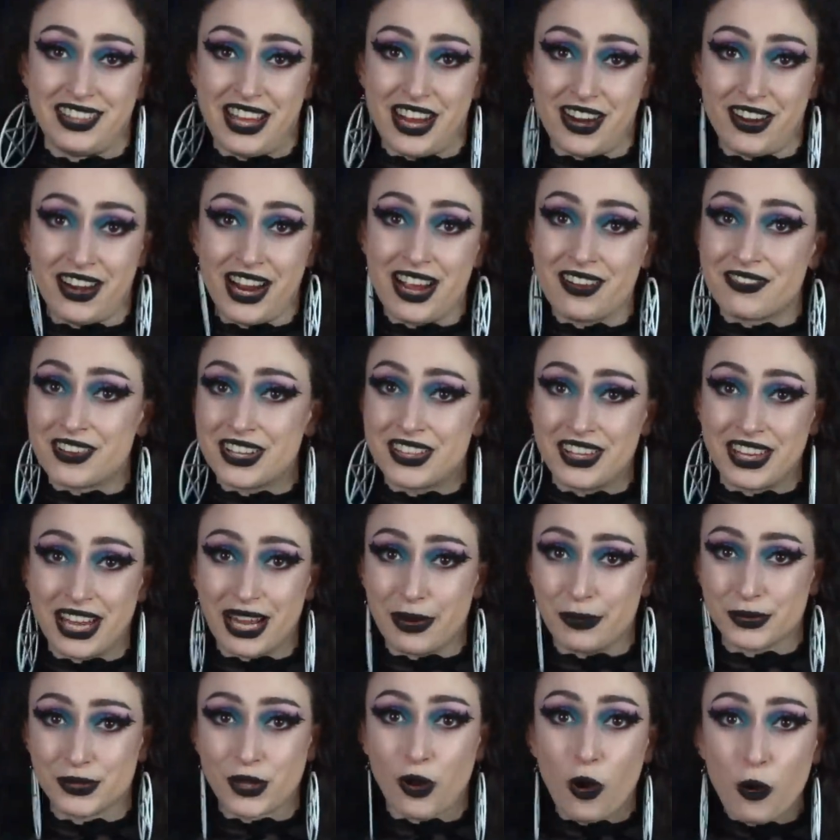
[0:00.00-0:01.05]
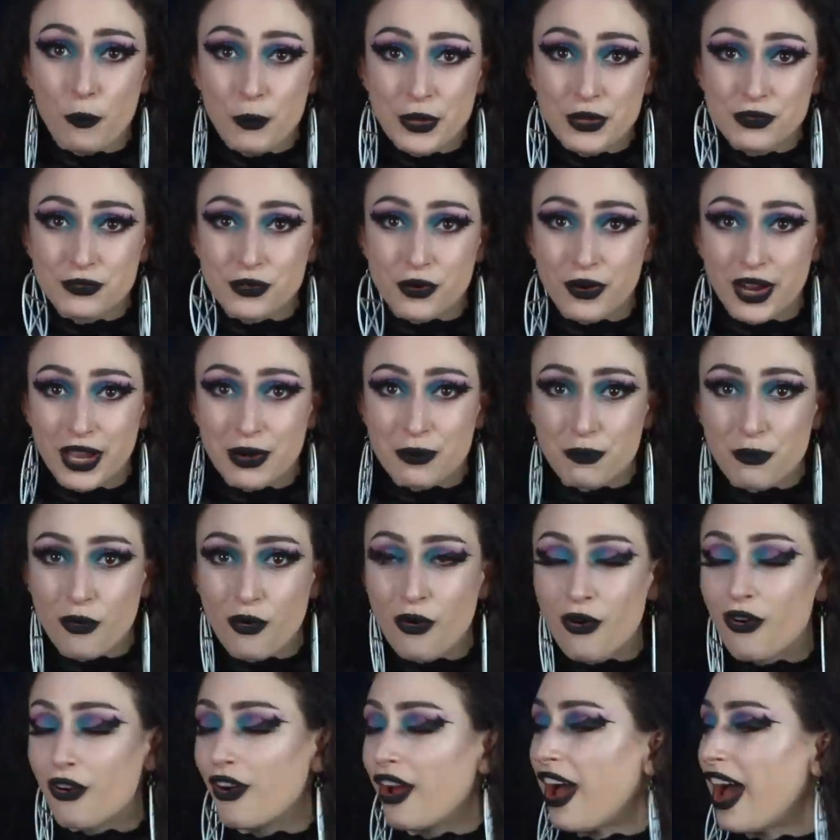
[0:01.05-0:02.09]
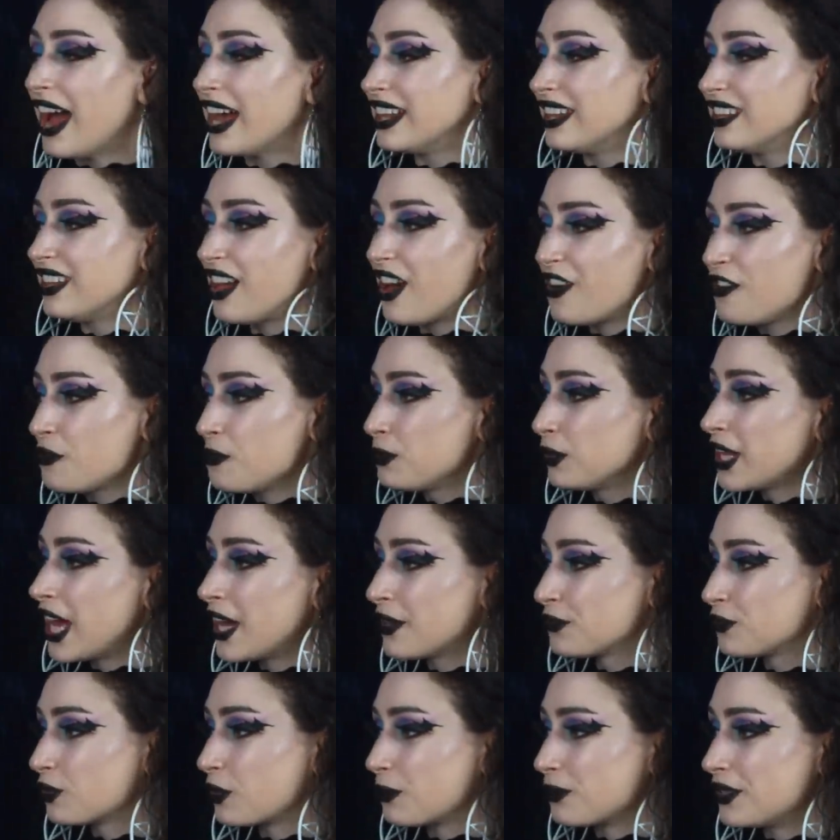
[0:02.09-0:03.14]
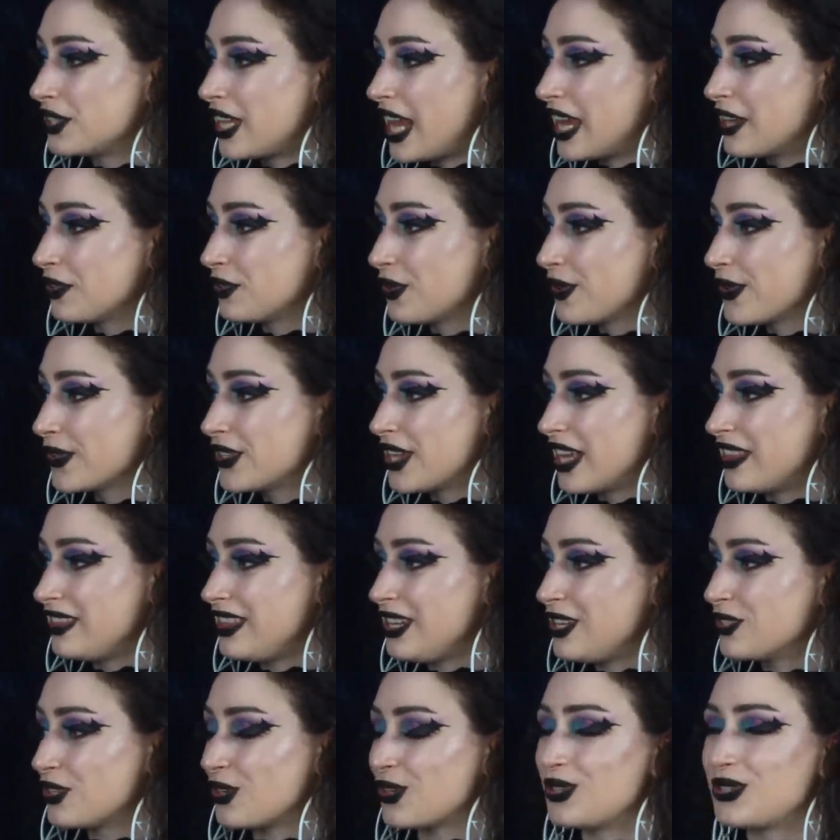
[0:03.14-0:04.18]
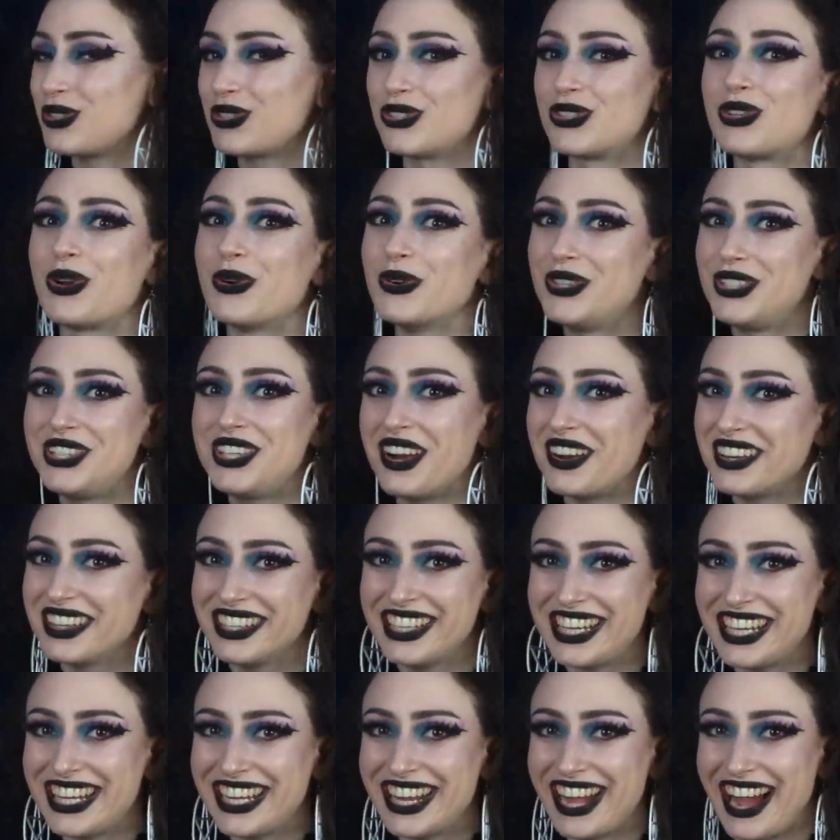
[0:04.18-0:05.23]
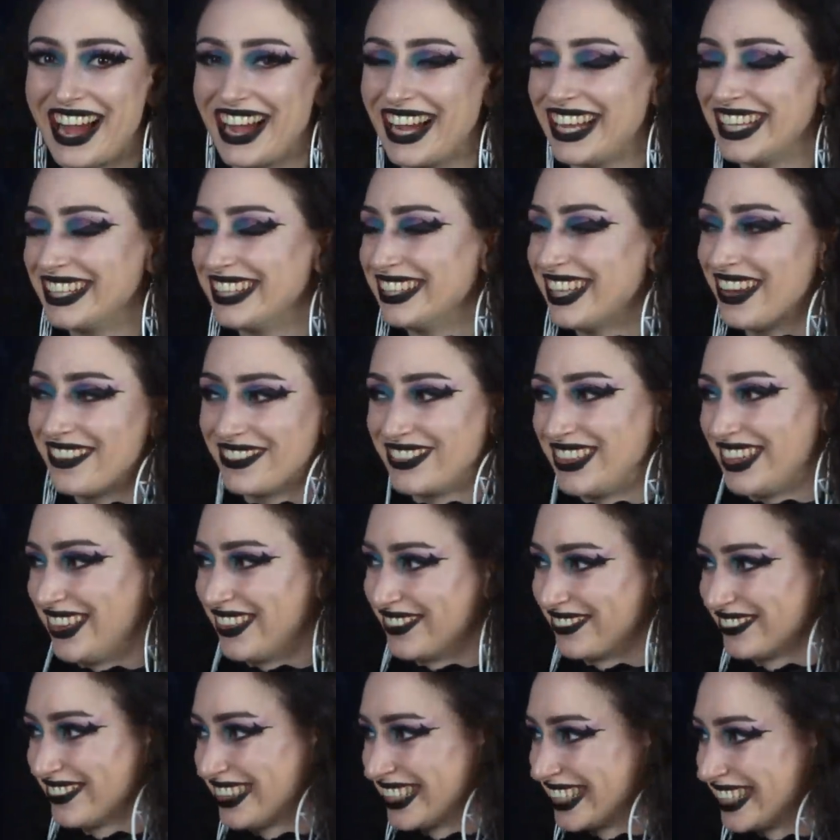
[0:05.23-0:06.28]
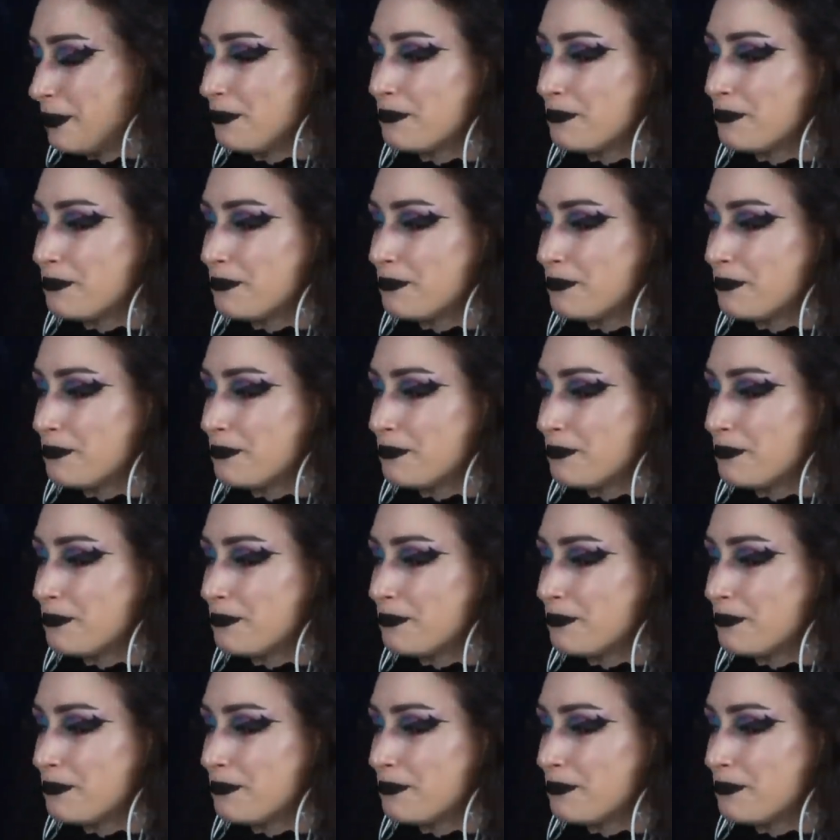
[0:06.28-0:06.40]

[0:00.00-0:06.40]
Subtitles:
They are everything I was hoping for and more. I love platform sandals, and these are so chunky. I love them.